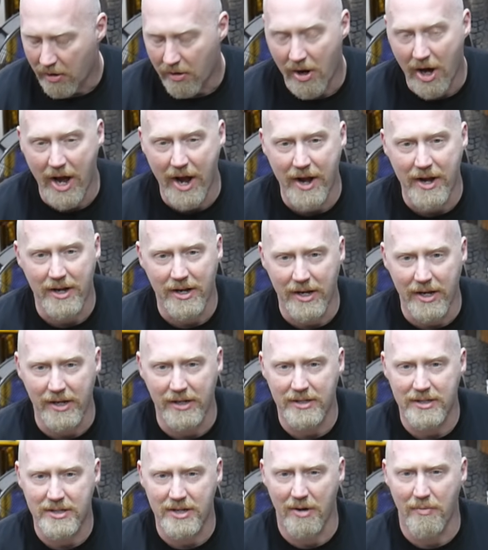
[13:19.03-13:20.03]
align
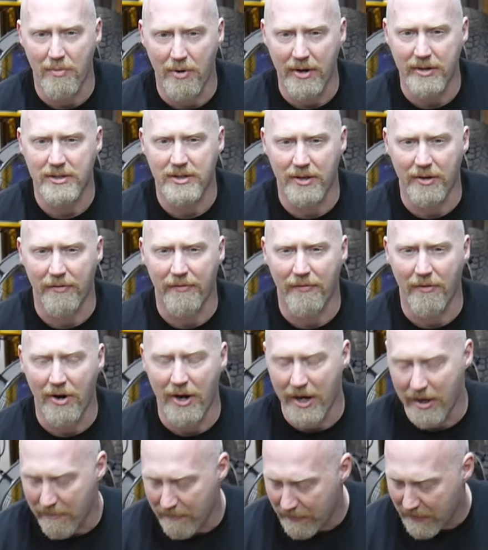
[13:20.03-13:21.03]
these somewhat to the
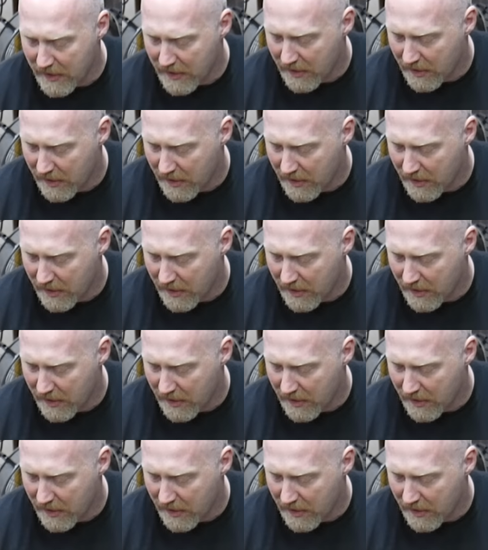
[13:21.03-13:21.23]
frame,